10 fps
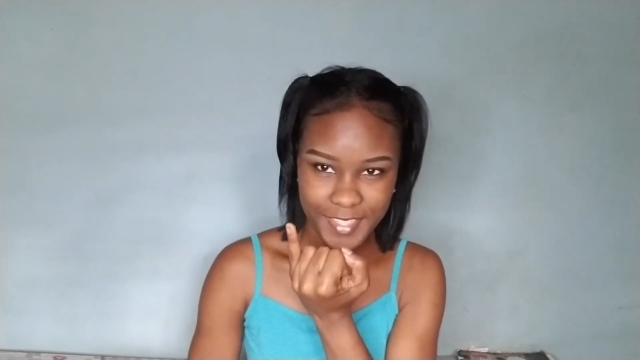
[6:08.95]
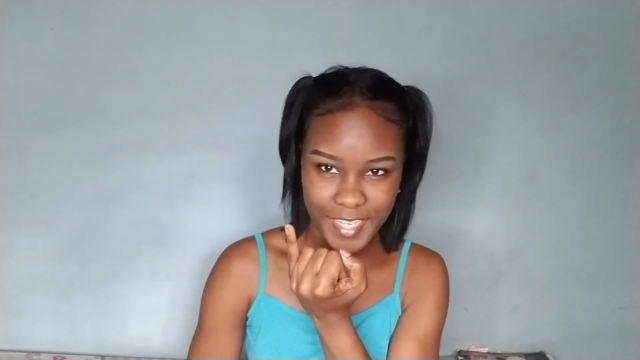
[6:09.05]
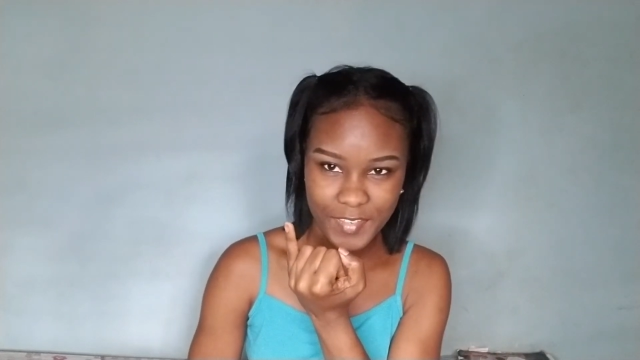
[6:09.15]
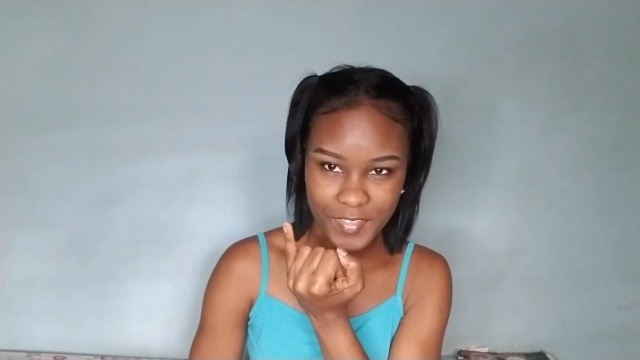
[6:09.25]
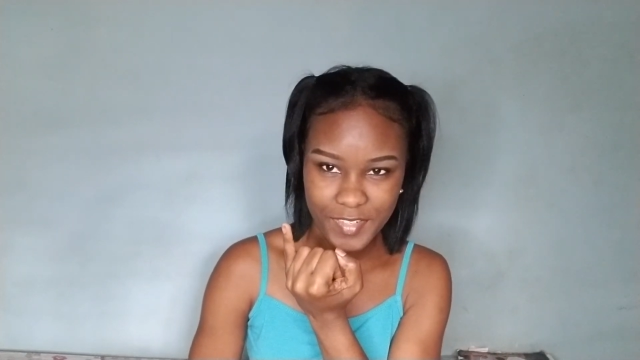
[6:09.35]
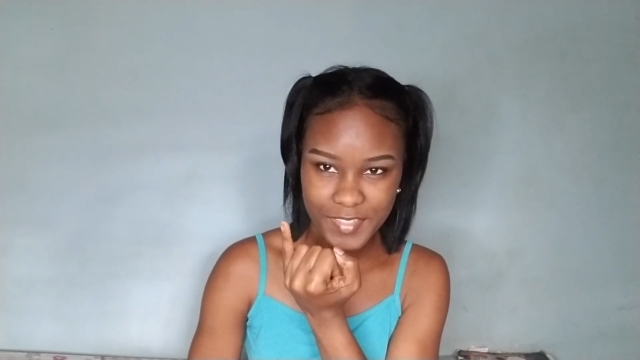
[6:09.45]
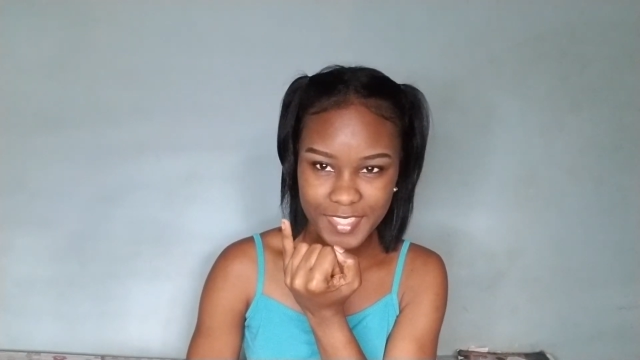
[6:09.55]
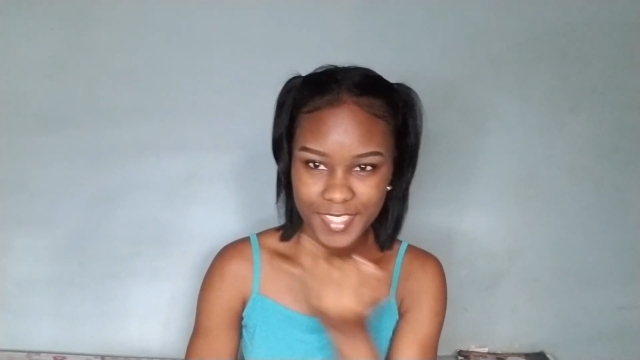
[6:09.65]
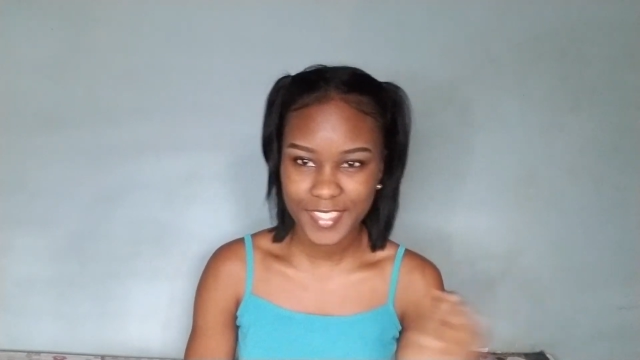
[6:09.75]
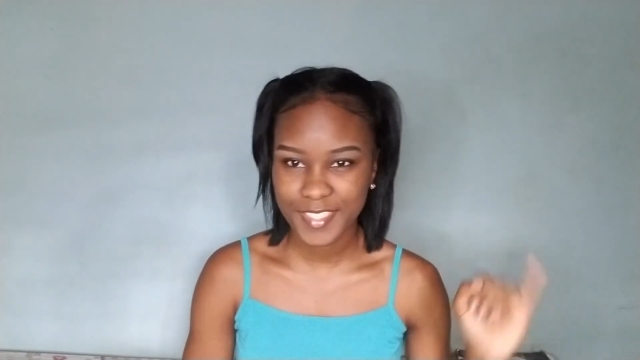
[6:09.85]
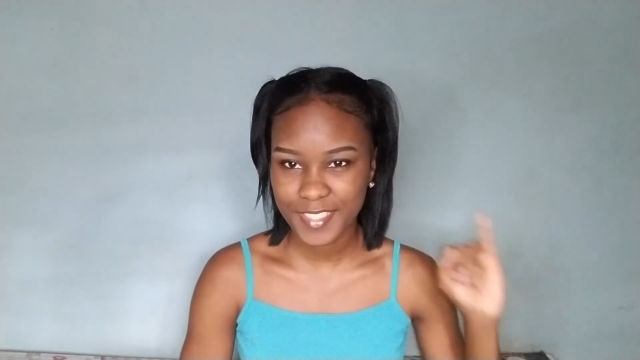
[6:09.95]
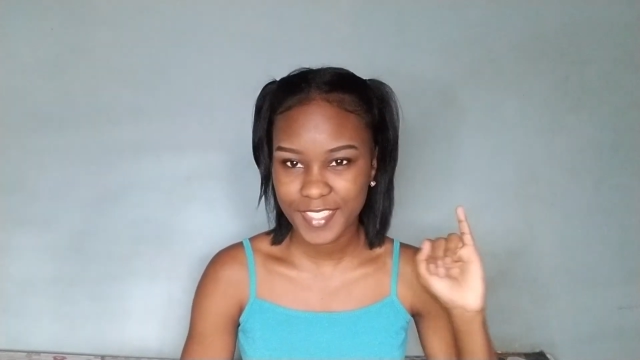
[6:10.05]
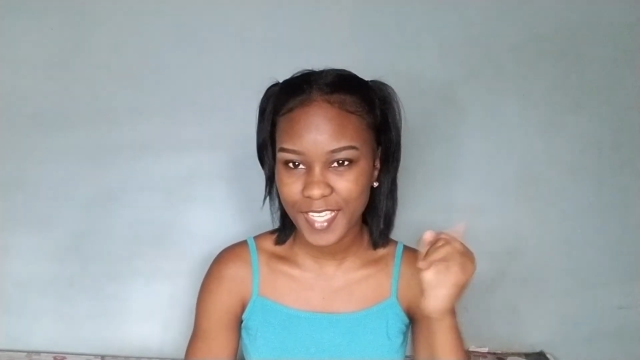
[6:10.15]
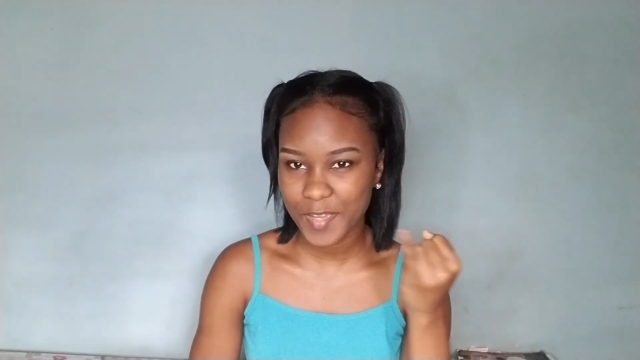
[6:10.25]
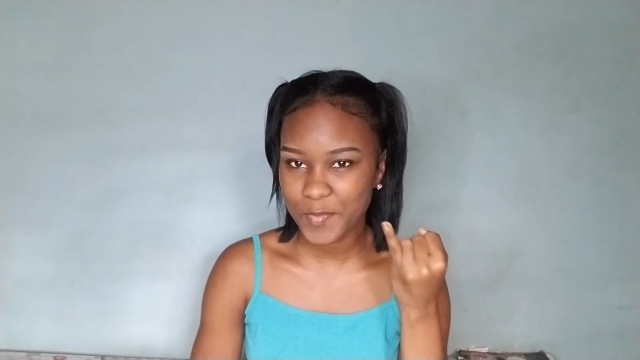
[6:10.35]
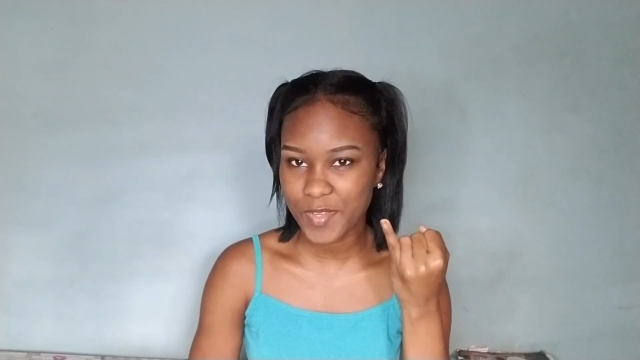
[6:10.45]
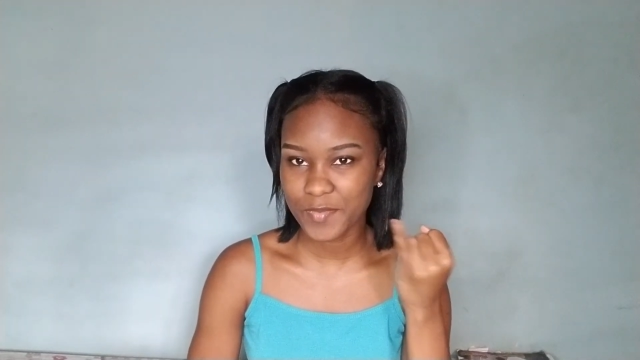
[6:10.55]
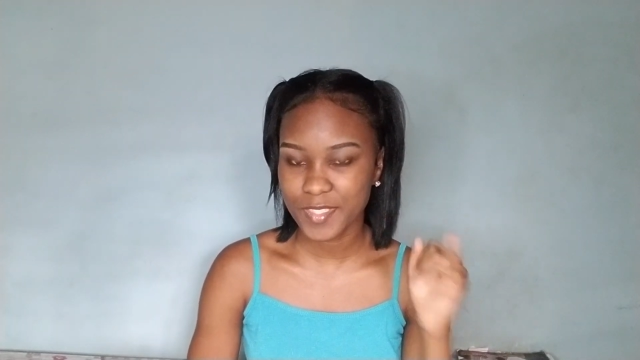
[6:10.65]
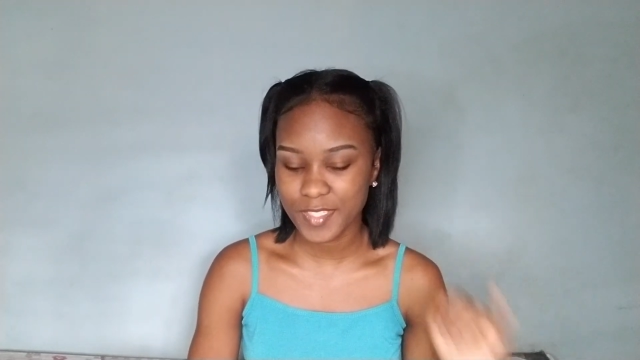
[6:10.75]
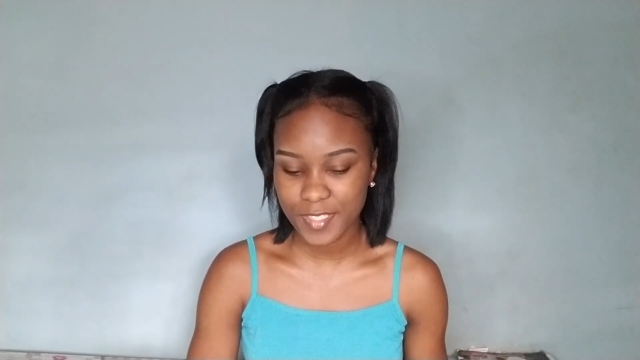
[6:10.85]
I
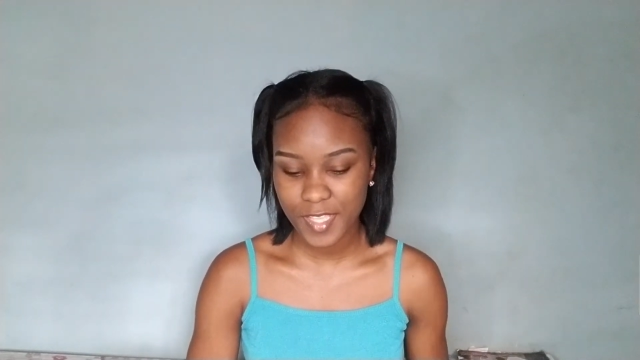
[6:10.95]
promise.